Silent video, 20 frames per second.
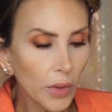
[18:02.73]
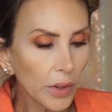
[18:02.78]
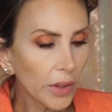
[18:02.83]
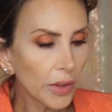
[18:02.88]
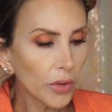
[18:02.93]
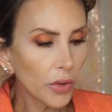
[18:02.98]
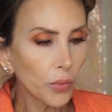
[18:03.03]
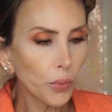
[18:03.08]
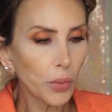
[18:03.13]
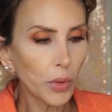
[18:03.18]

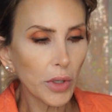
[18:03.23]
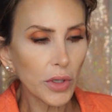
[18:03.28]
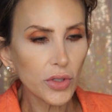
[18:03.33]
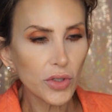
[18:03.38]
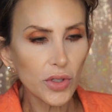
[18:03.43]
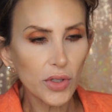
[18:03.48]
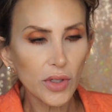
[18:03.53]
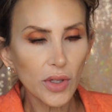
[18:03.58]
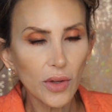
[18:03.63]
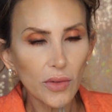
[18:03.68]
other
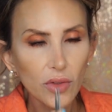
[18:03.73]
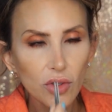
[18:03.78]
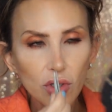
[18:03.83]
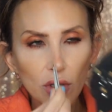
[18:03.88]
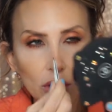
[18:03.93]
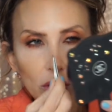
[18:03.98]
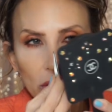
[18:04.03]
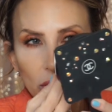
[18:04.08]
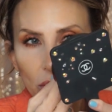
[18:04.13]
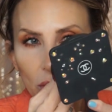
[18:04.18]
brushes I've
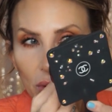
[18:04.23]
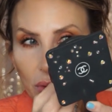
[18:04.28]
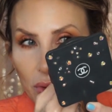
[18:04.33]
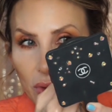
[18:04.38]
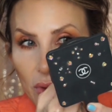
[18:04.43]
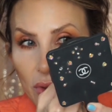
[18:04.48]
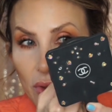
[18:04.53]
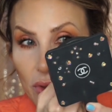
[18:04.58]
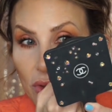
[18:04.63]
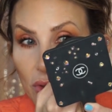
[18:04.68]
shared with
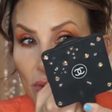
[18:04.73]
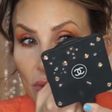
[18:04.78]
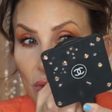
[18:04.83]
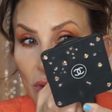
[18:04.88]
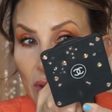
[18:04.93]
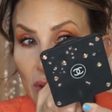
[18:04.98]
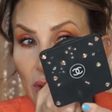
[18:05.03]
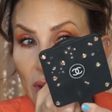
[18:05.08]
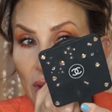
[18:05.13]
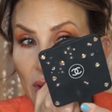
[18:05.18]
you that you've
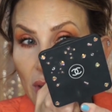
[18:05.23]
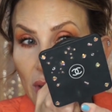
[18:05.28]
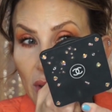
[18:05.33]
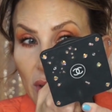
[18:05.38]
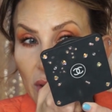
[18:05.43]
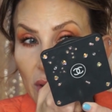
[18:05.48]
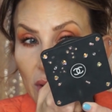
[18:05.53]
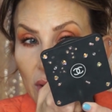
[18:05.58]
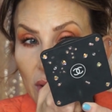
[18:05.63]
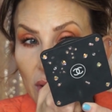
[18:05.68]
really
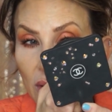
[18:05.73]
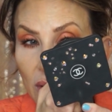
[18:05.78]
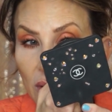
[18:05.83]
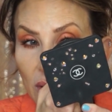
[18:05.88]
liked.